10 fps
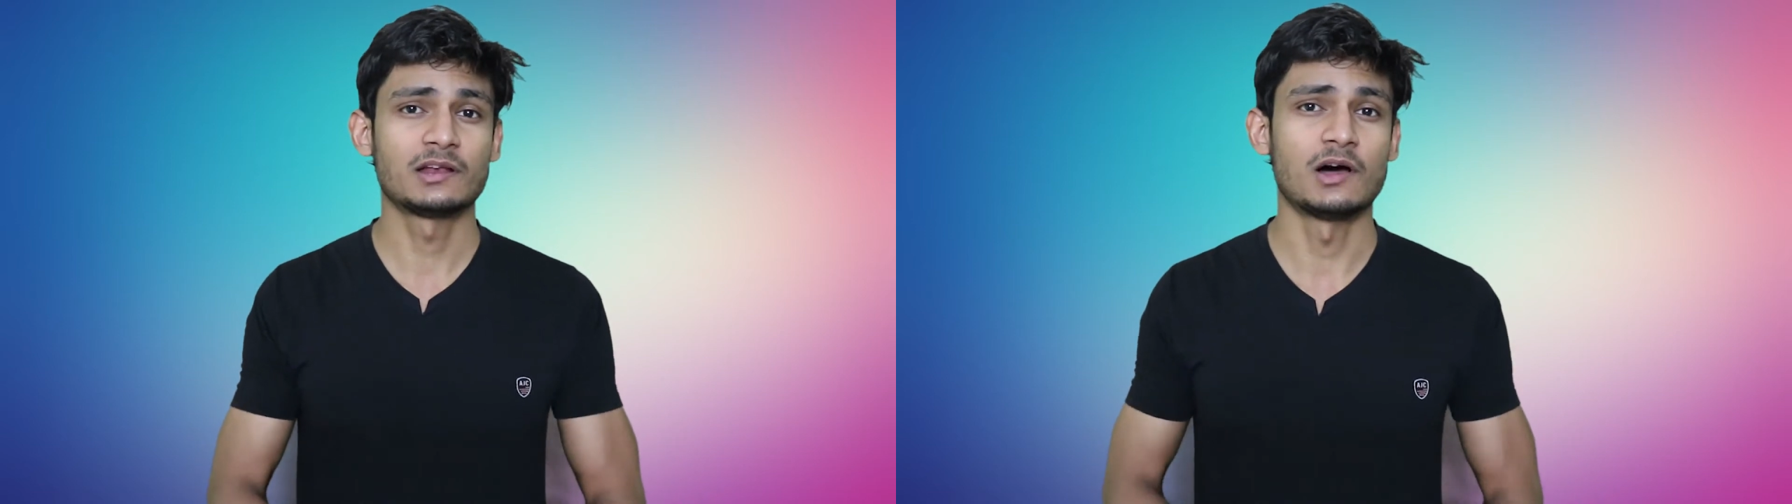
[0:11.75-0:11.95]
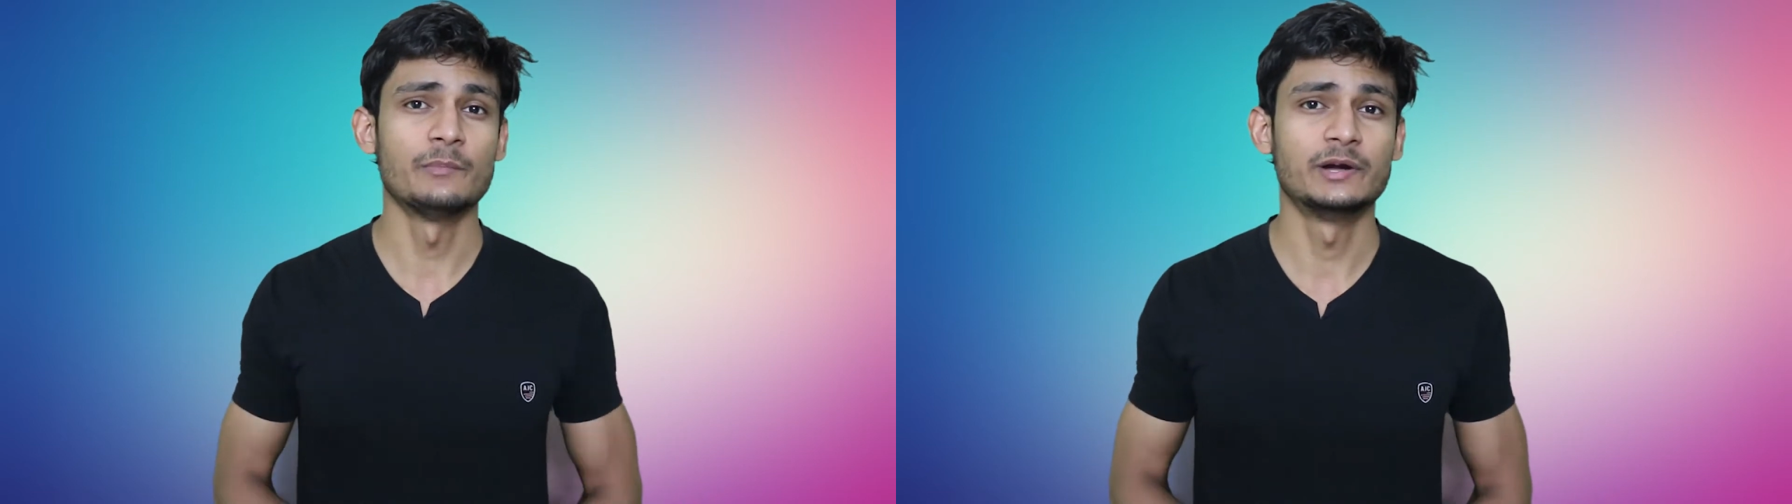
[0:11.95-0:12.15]

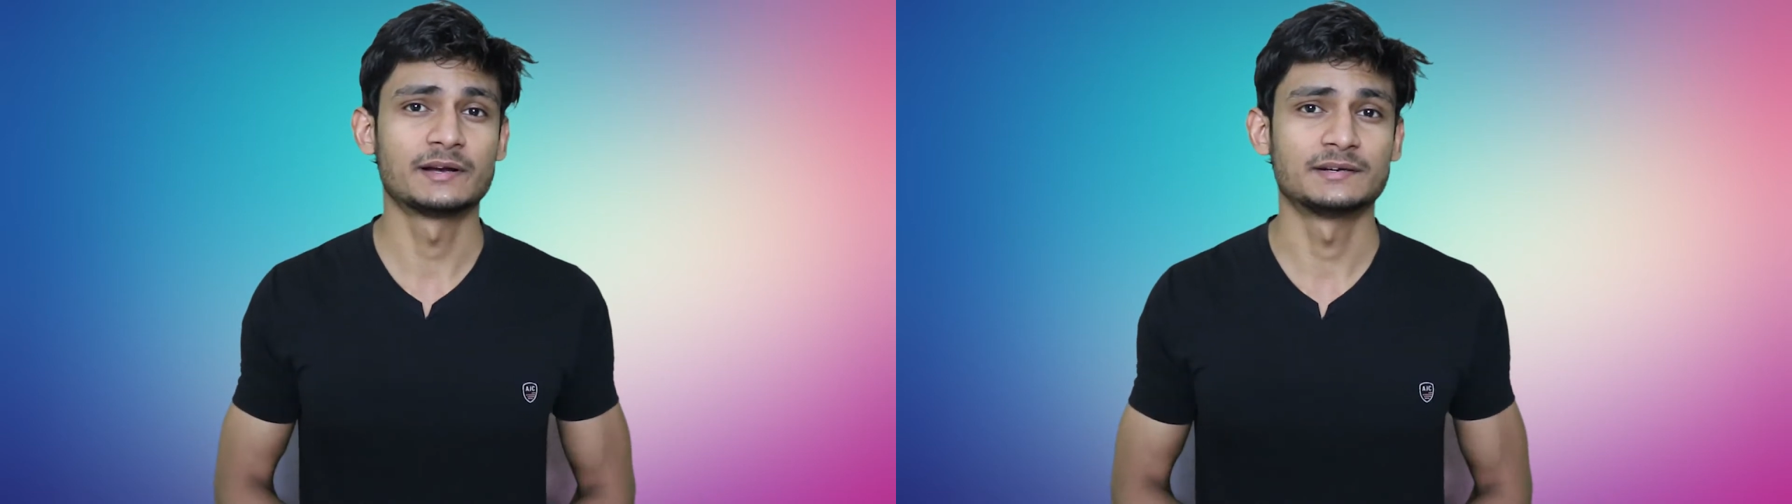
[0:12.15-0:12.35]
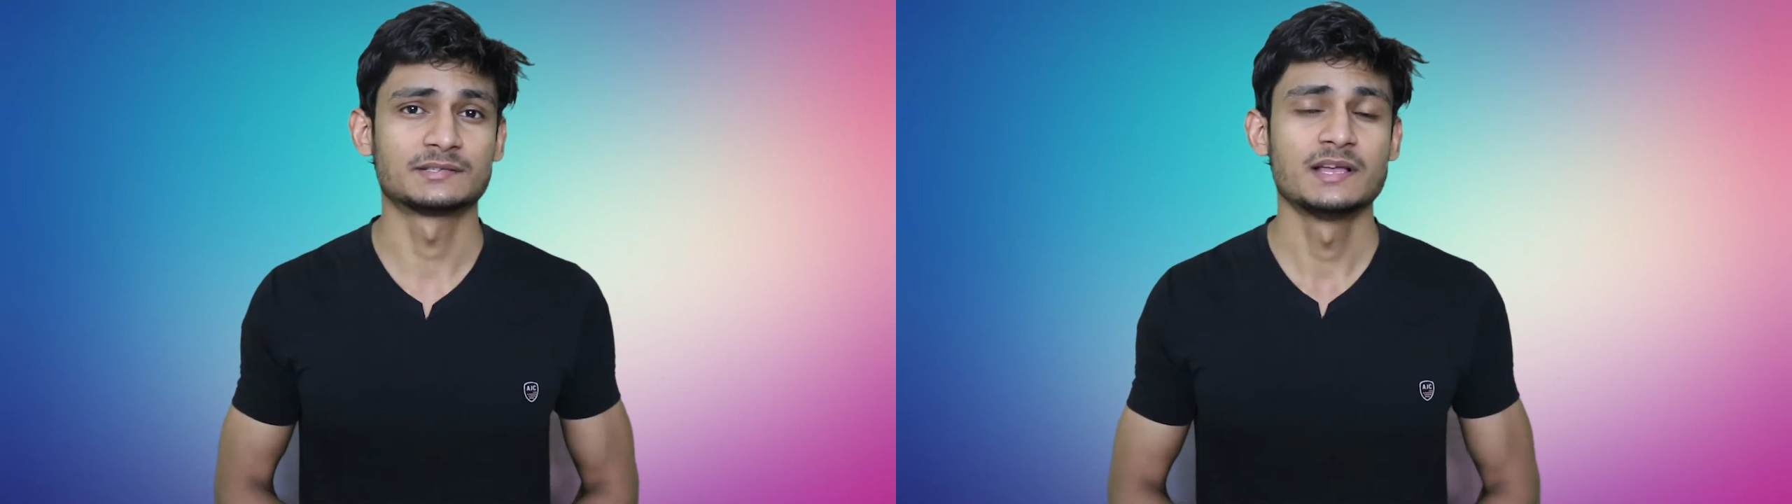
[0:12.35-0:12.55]

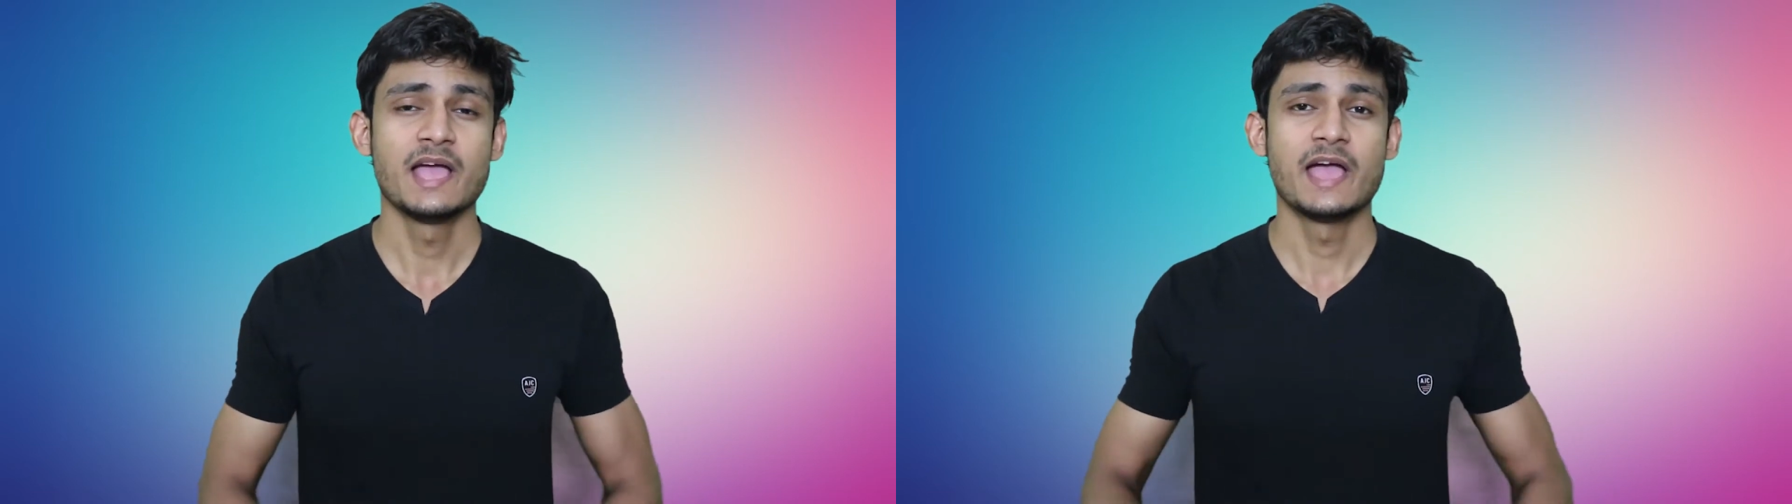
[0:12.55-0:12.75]
kilometers